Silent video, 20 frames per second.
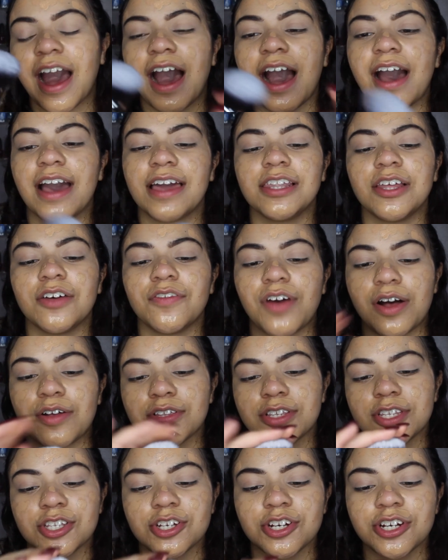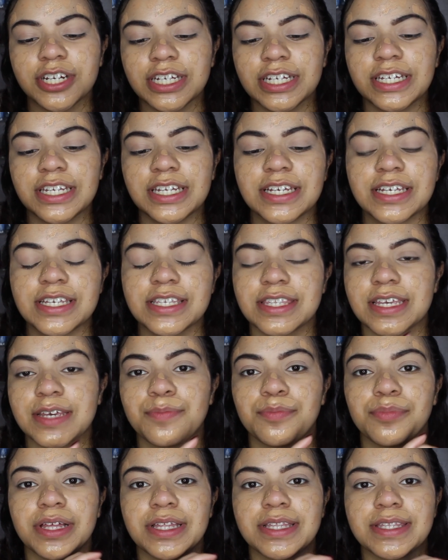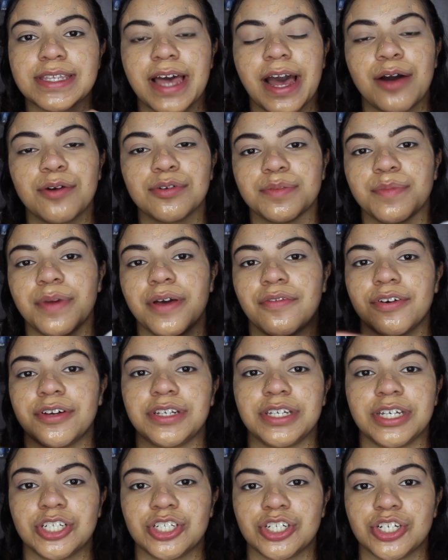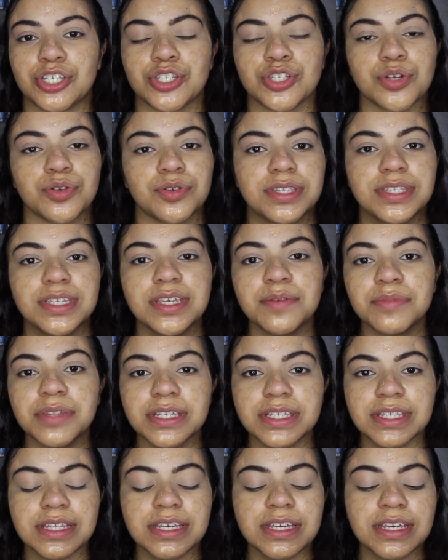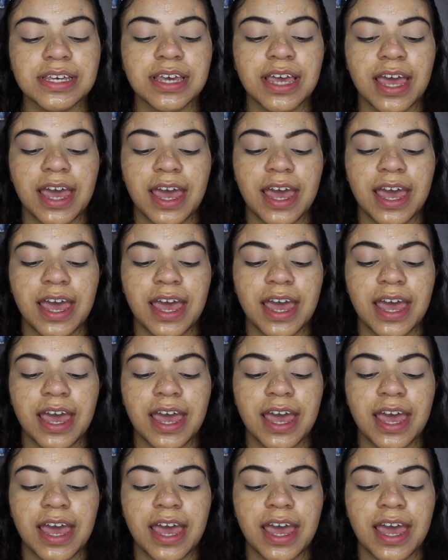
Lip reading: I love how sturdy it is. It blends out my foundation so seamlessly,